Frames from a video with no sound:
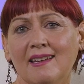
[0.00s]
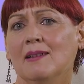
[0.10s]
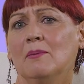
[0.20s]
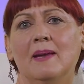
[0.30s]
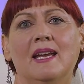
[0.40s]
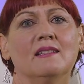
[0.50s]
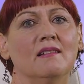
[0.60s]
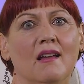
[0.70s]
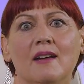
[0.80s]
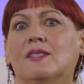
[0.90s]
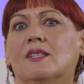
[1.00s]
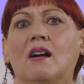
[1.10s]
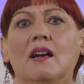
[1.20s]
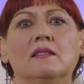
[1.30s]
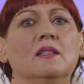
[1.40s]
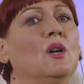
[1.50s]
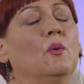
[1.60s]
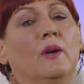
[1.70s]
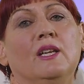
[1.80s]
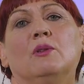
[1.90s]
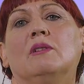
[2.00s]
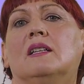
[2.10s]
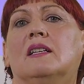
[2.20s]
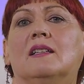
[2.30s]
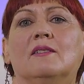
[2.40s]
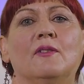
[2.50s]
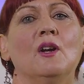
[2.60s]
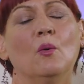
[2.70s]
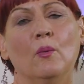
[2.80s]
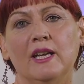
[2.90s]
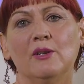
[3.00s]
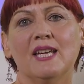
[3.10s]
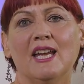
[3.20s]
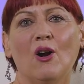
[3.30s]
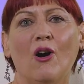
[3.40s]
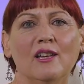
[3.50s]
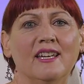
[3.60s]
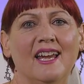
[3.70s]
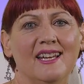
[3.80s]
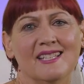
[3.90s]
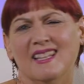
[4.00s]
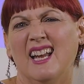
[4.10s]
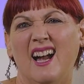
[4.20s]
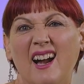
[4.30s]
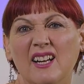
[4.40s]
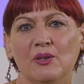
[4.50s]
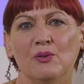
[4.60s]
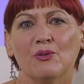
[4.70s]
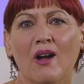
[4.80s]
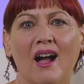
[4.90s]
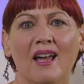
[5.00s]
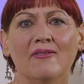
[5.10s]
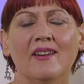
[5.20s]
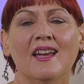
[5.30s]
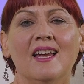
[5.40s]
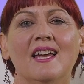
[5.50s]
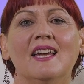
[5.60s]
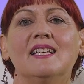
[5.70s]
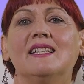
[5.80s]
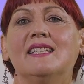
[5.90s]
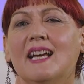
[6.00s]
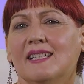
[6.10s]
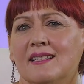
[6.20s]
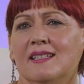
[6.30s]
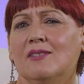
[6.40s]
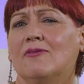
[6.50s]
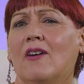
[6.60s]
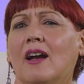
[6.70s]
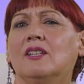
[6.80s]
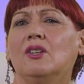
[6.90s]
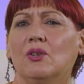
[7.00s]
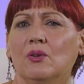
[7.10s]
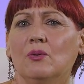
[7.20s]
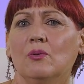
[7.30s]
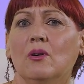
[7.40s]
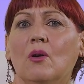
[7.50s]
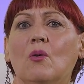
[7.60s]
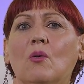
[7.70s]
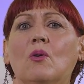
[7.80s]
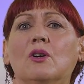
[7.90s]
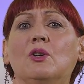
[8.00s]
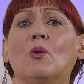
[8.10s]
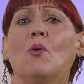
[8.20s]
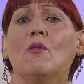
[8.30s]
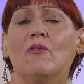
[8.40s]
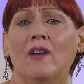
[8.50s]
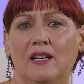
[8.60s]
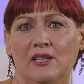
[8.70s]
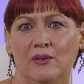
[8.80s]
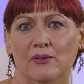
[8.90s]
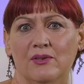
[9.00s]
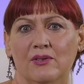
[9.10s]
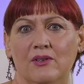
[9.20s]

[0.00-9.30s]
impact lifestyle, where you live, where you take holidays, the car you drive, it doesn't define you or your values.